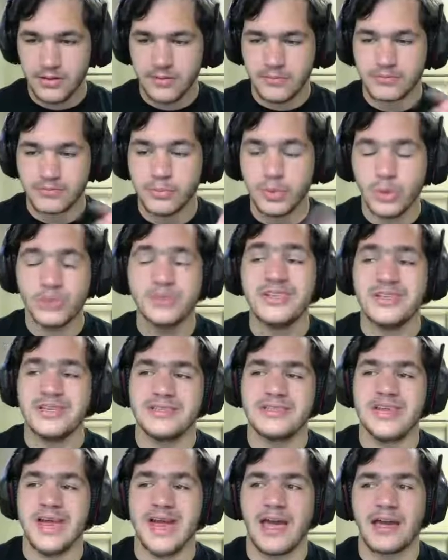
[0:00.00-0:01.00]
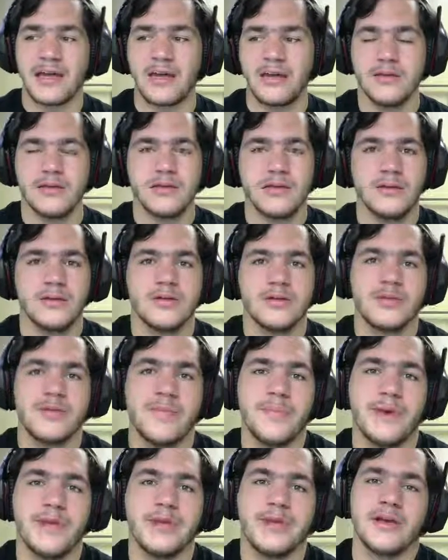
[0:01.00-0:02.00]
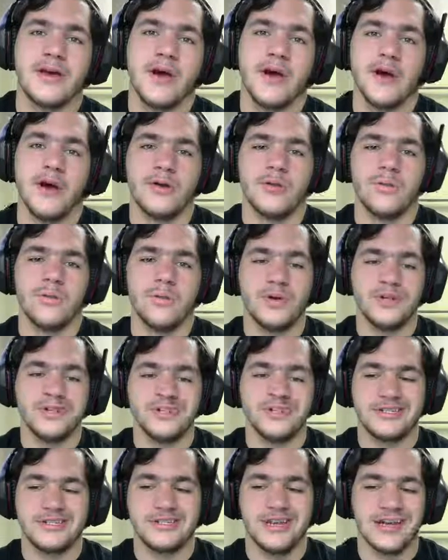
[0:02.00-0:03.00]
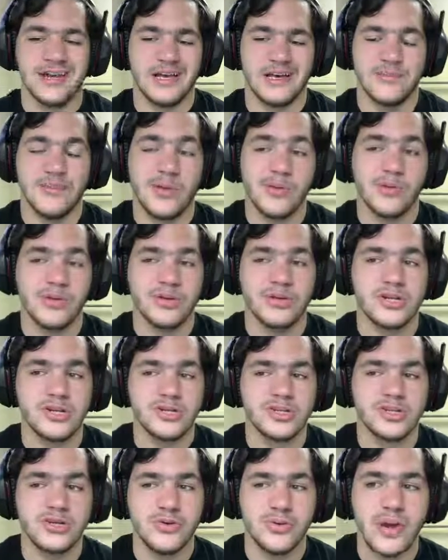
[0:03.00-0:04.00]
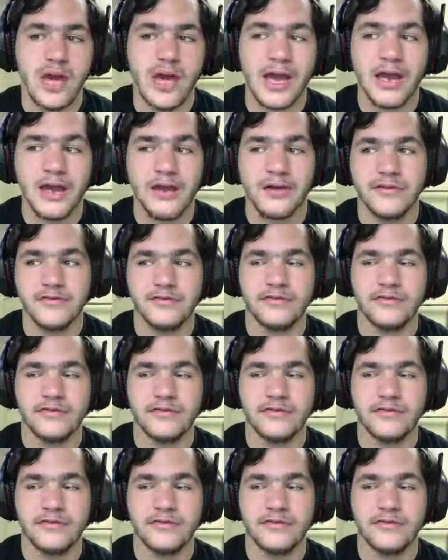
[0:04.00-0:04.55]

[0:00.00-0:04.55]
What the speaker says: multi-attack depending on which memory disk you have.